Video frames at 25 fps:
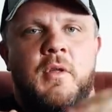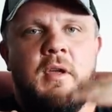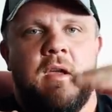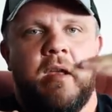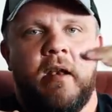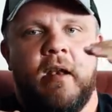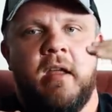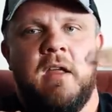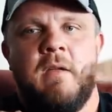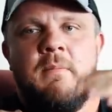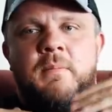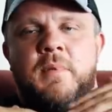the
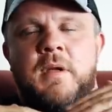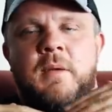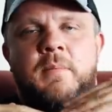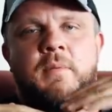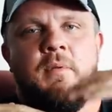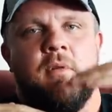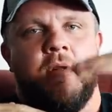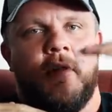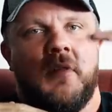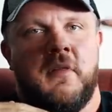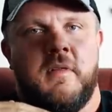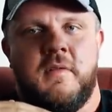great
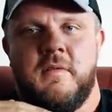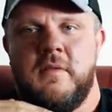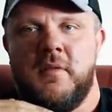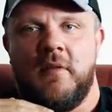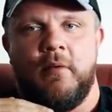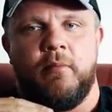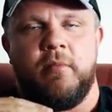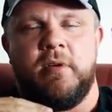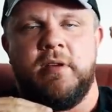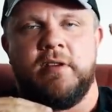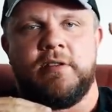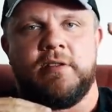people
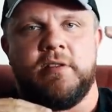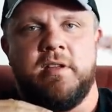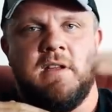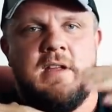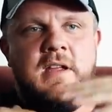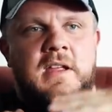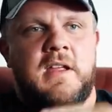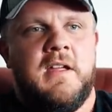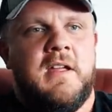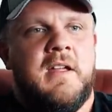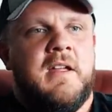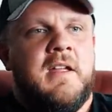that we
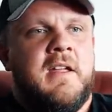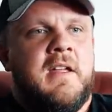see